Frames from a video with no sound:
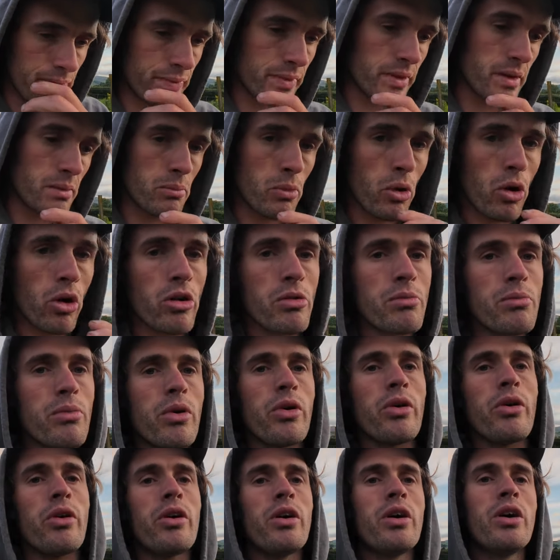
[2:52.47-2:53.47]
more and
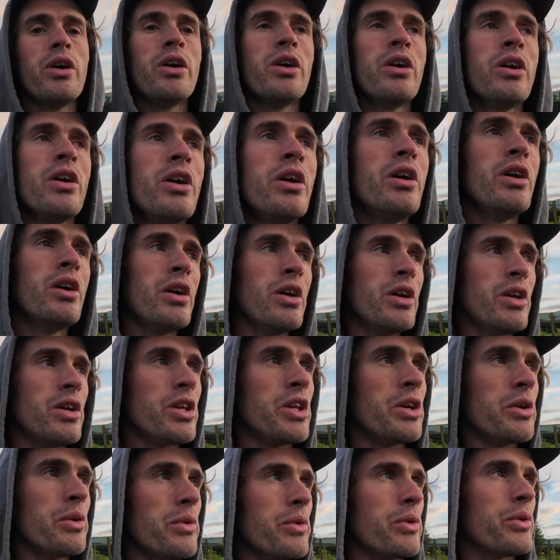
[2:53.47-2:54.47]
more
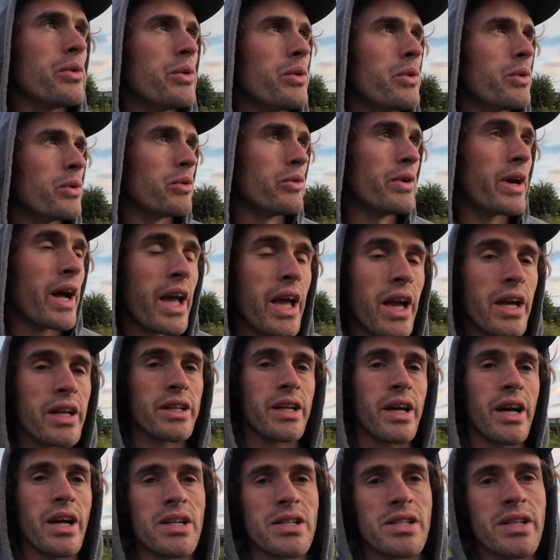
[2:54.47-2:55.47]
you
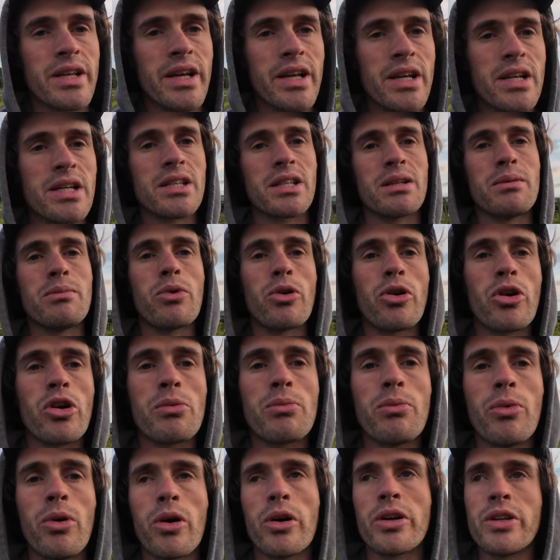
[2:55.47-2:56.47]
recognize this, the more
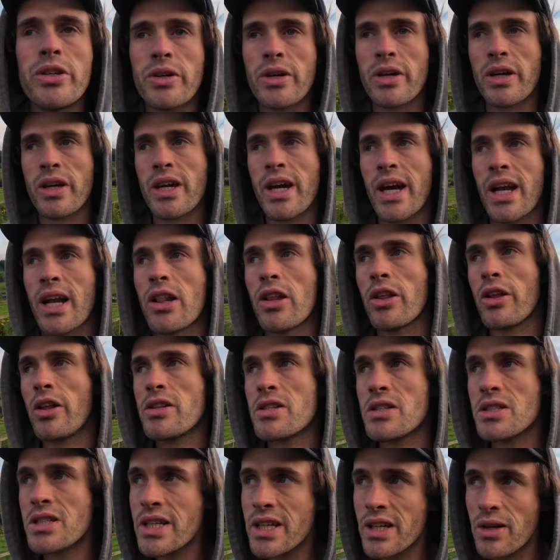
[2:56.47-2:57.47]
and more you can kind of
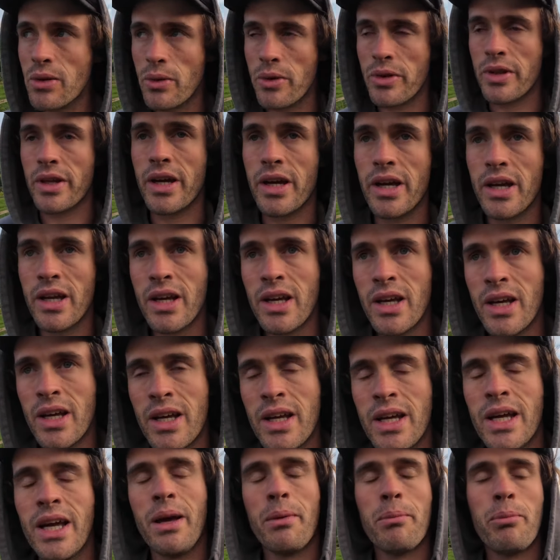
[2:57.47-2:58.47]
learn to deal with it
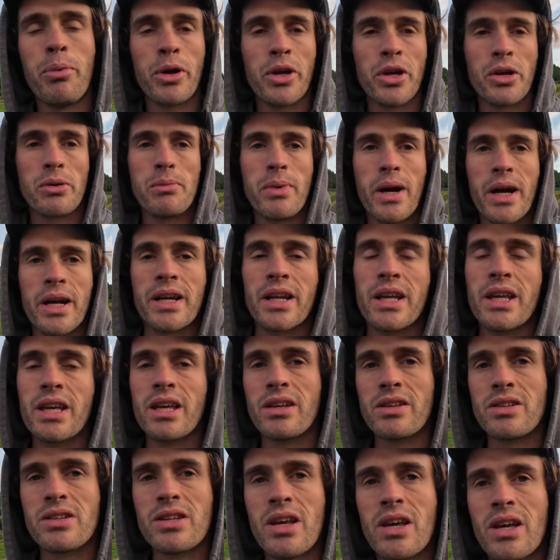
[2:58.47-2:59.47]
and put your mind at
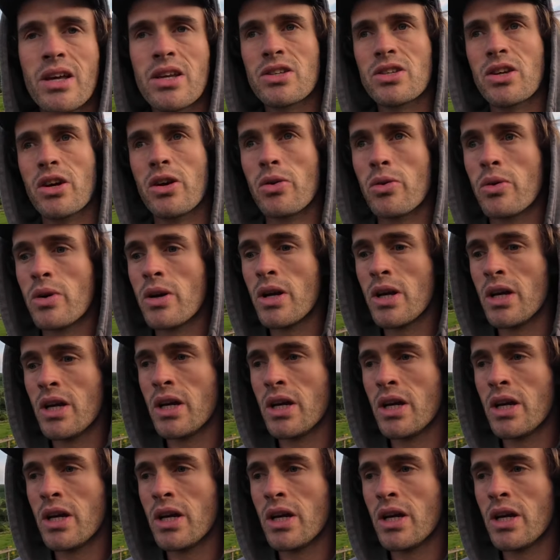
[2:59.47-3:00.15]
ease. So